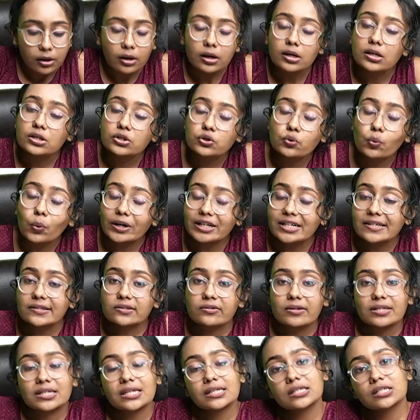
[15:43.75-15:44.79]
So what is
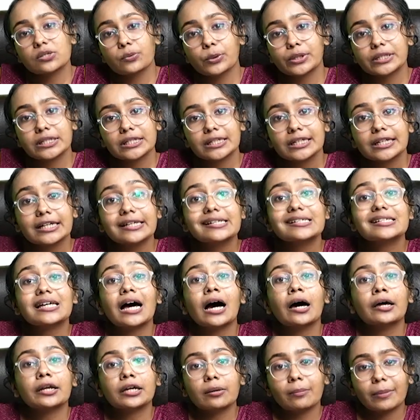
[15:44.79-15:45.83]
resistivity? It is
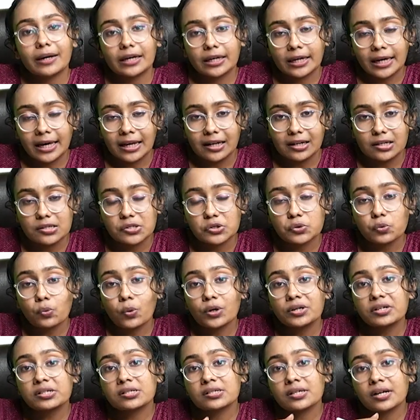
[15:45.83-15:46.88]
Ra by L. So what
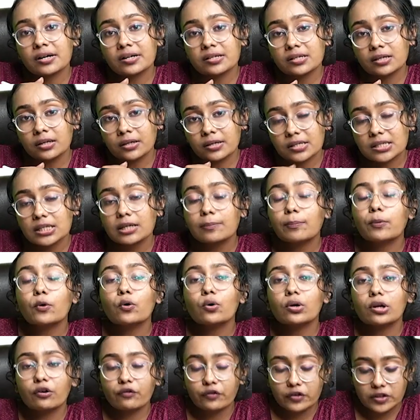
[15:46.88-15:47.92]
is the
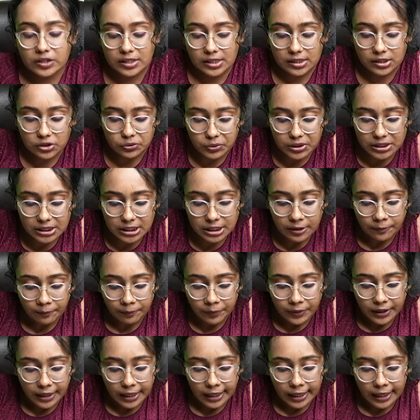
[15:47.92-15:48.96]
reciprocal of resistivity?
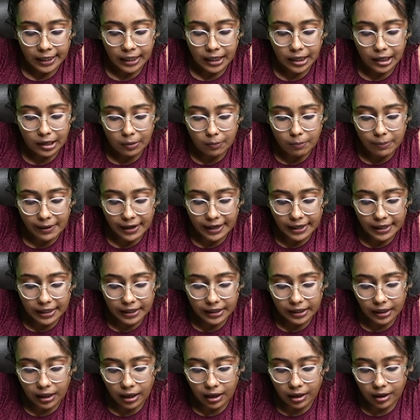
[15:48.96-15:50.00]
L by
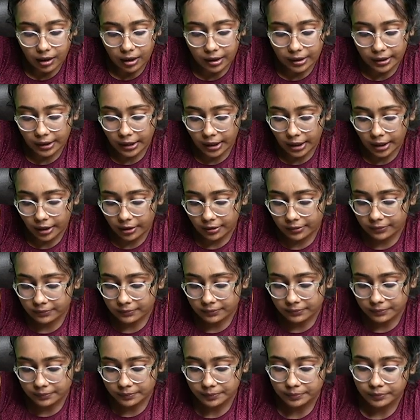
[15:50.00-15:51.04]
Ra.
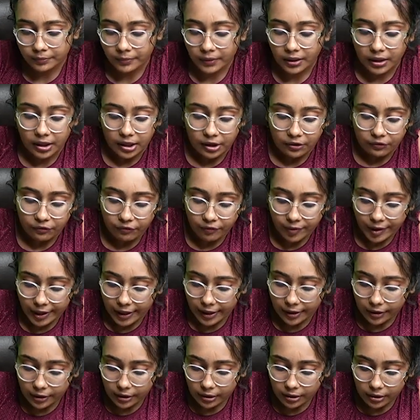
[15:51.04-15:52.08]
Where